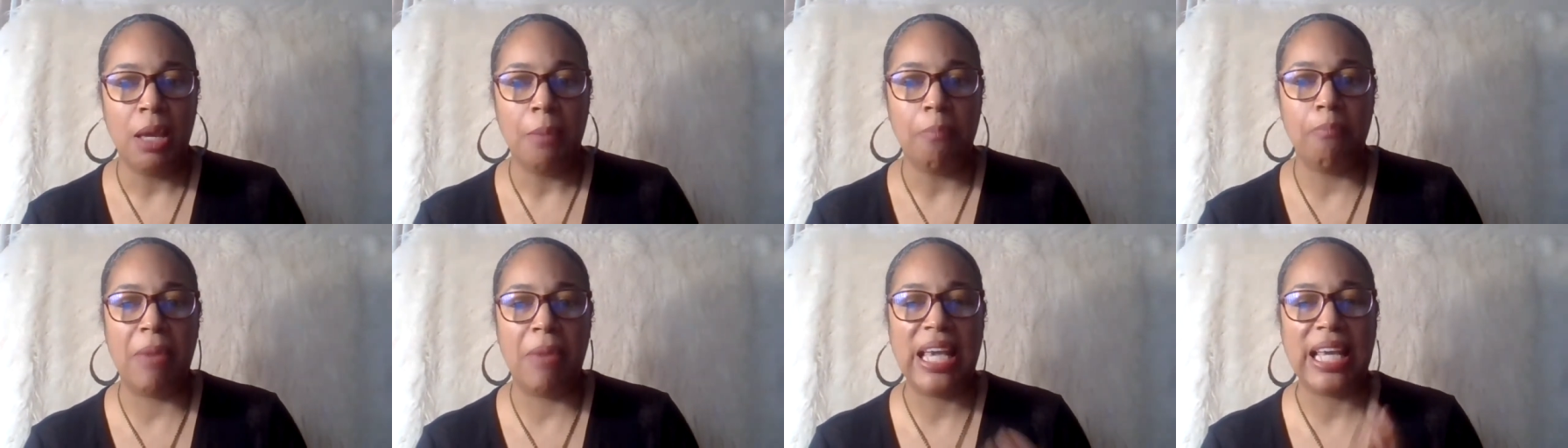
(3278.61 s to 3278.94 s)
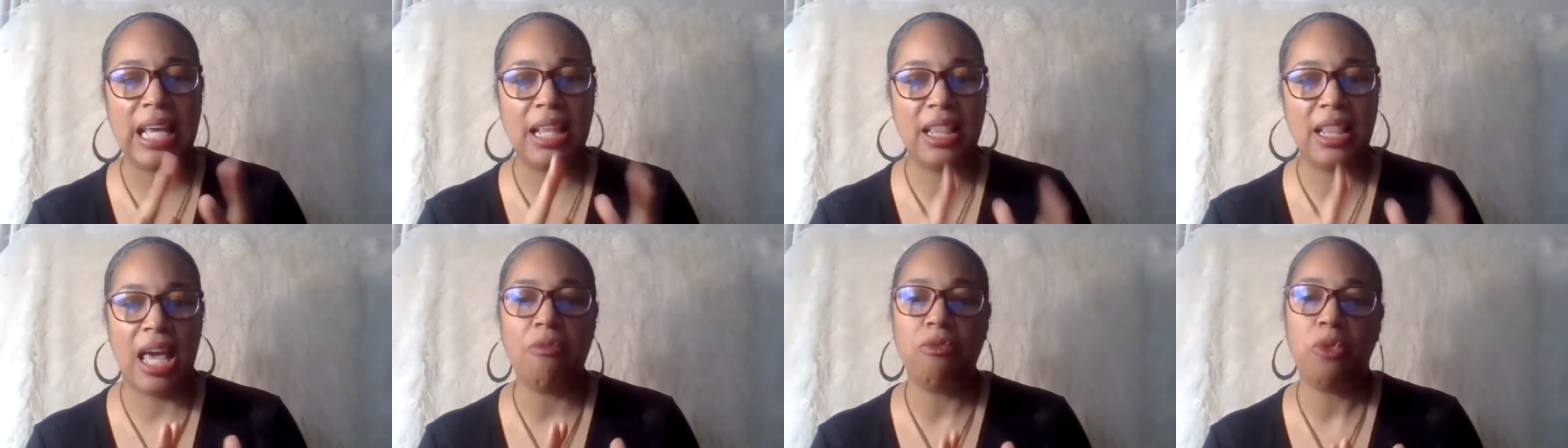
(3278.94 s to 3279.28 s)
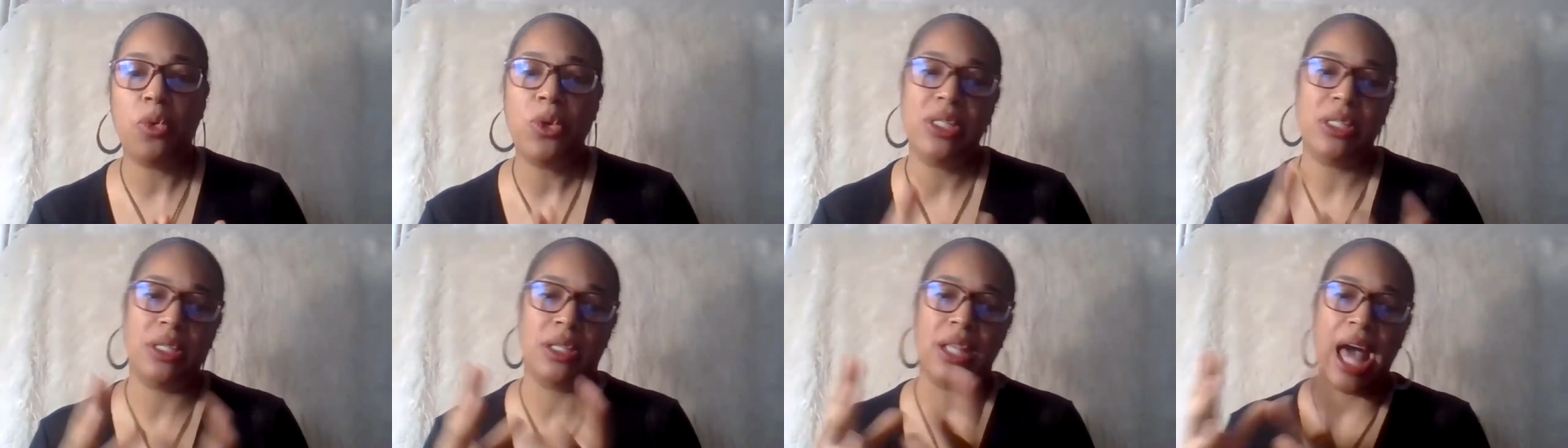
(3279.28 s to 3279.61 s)
making that
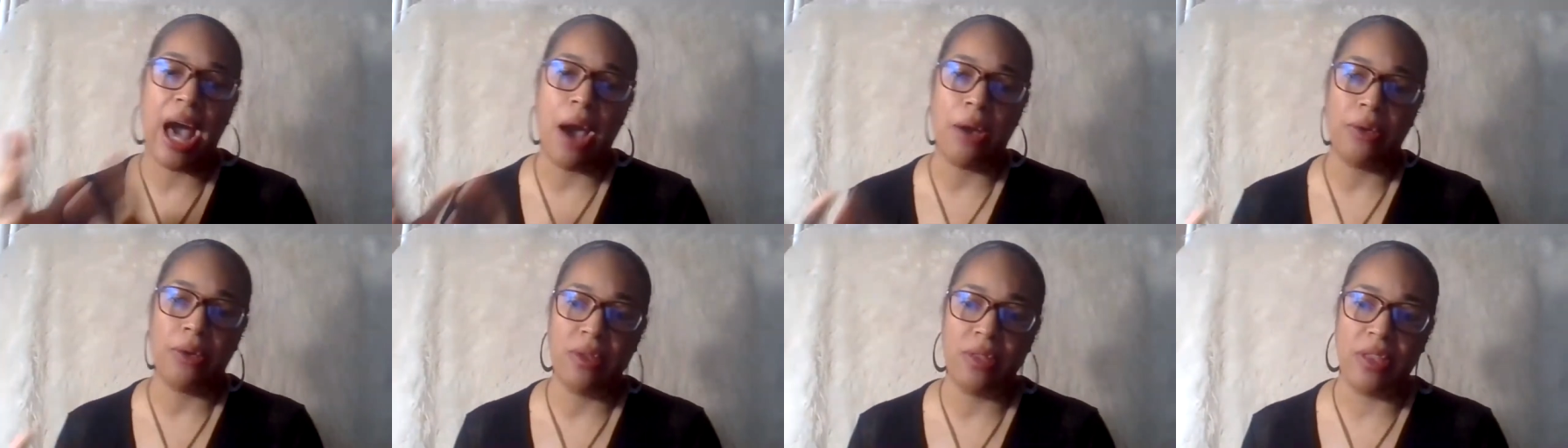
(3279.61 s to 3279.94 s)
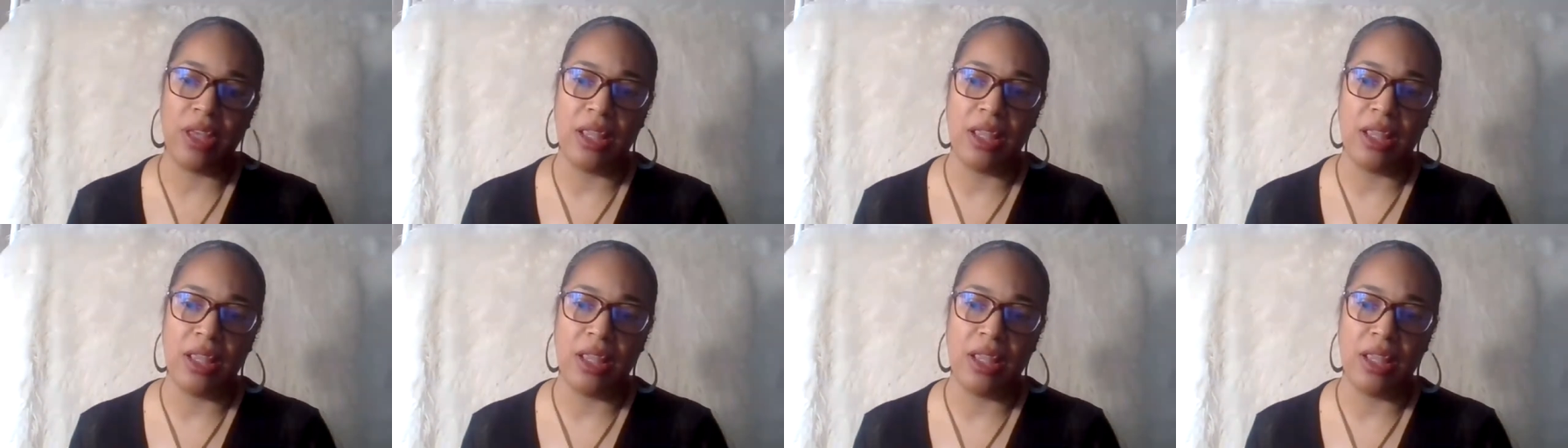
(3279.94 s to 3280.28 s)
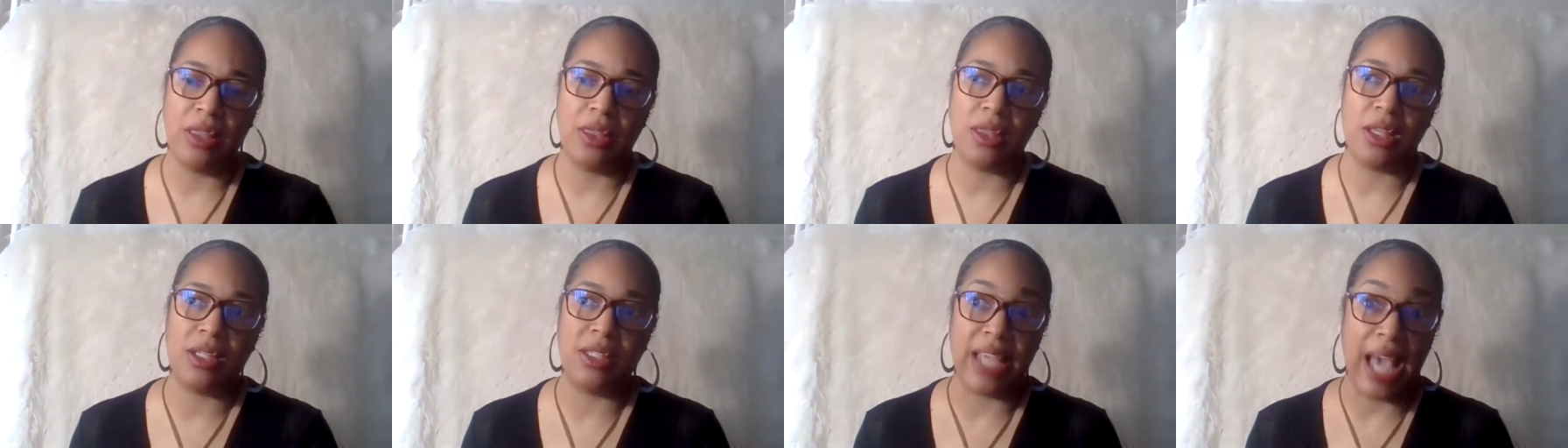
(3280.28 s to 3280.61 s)
voice louder than
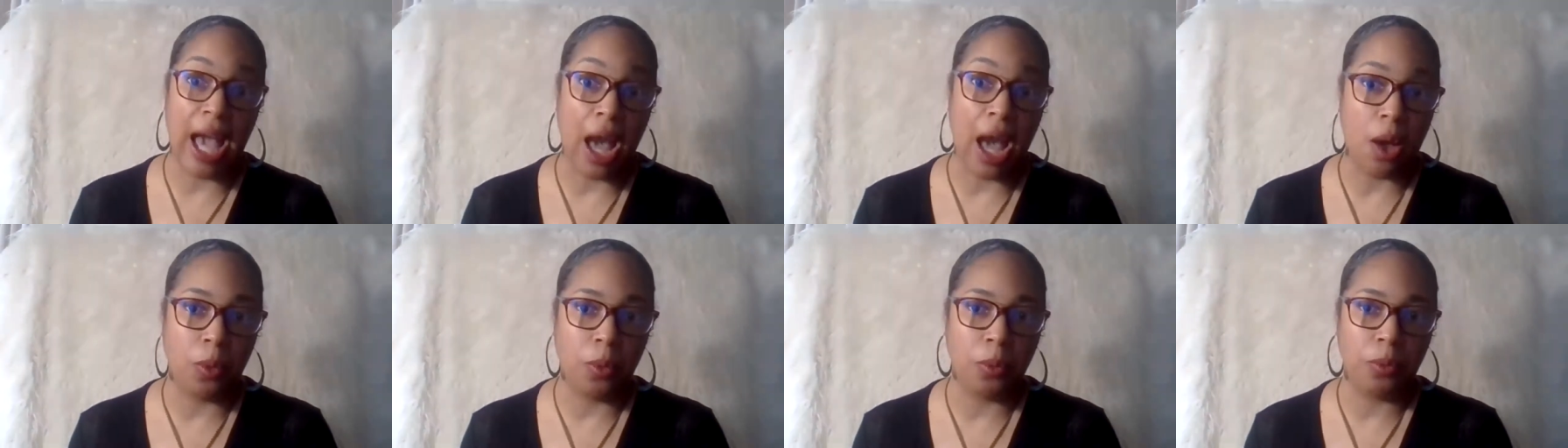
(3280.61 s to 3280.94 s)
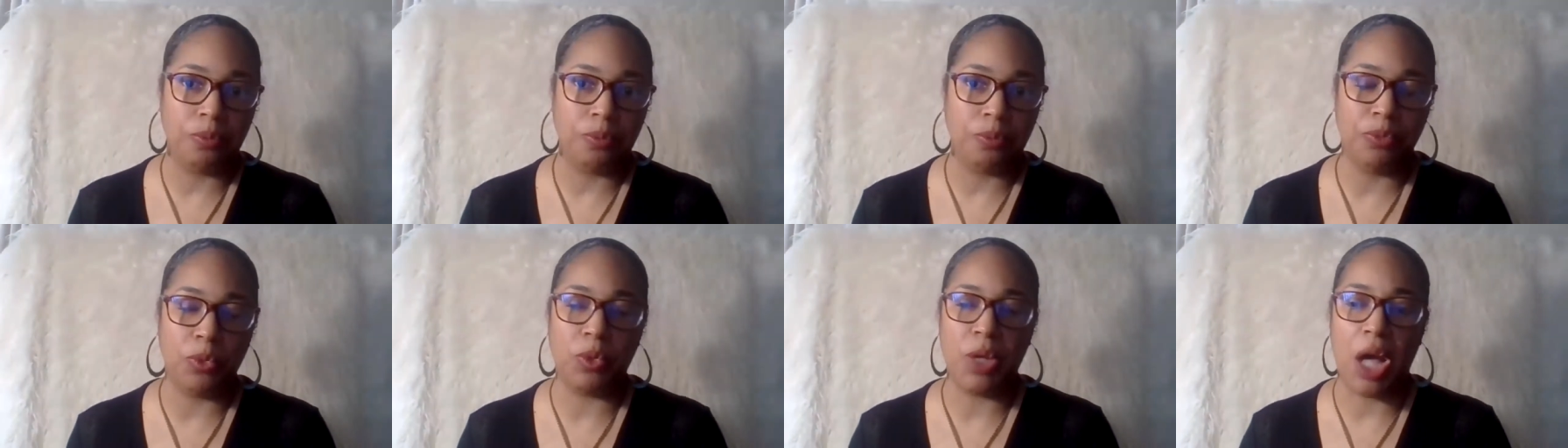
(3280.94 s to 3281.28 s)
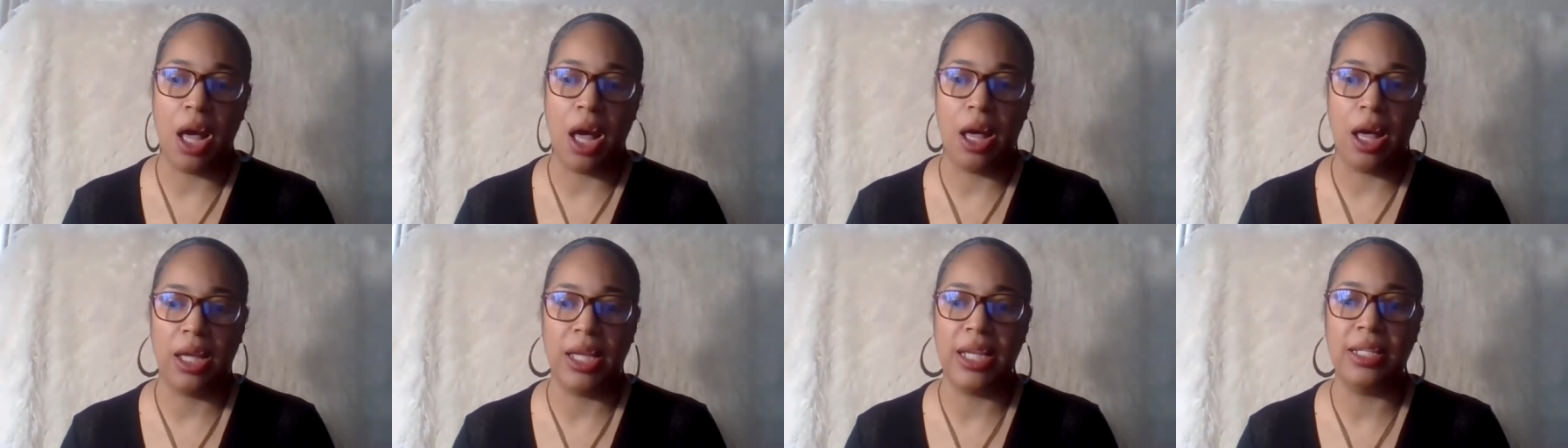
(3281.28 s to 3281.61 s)
the doubt
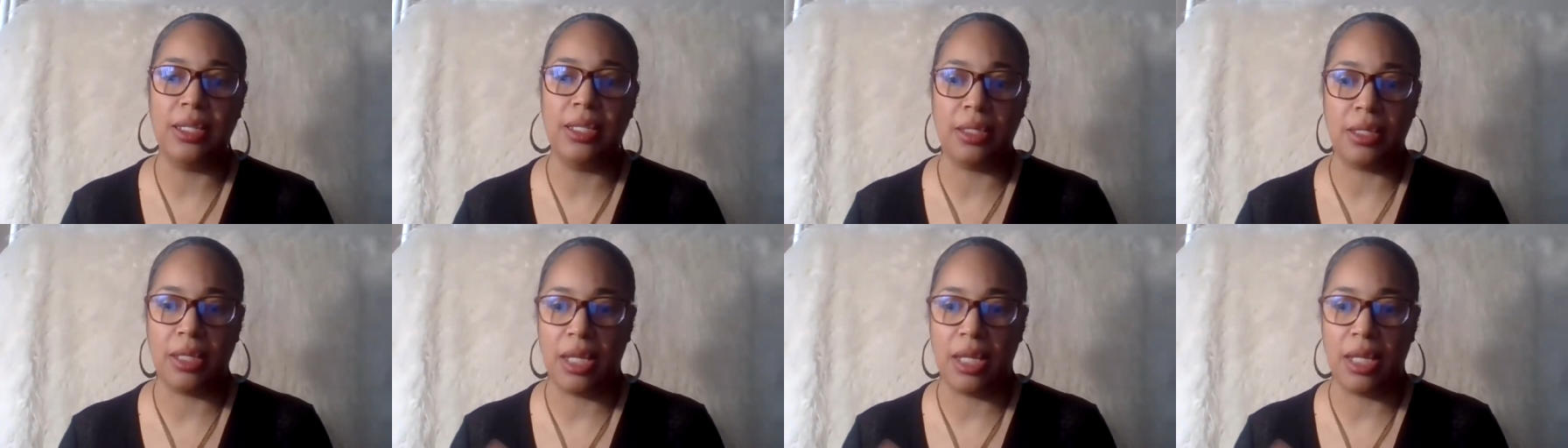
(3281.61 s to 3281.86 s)
is